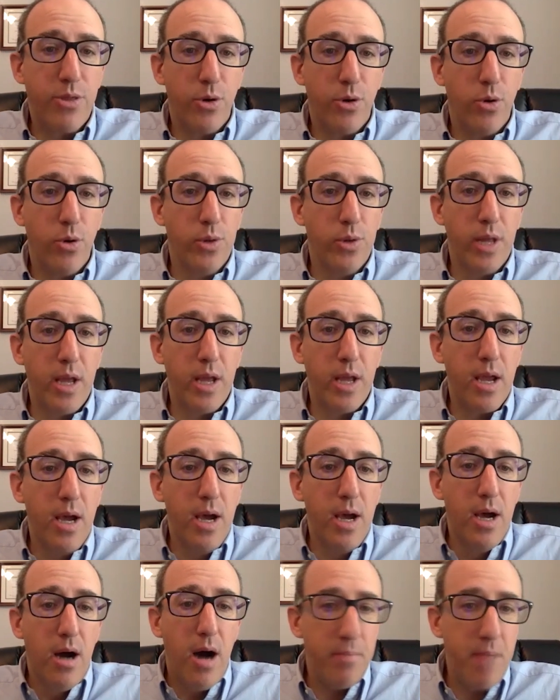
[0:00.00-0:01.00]
There are only
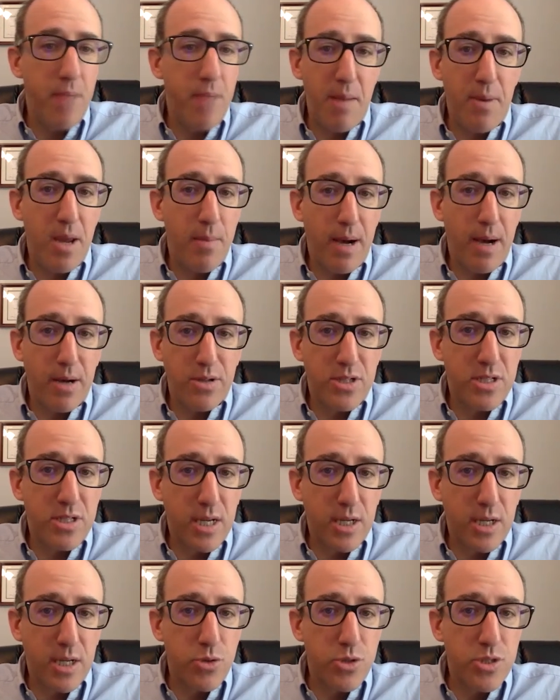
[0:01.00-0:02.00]
maybe about
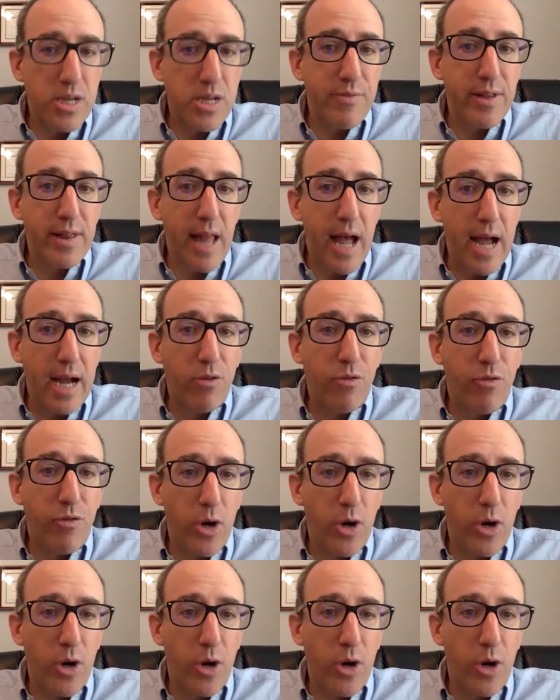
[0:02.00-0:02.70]
6 or 7 lakh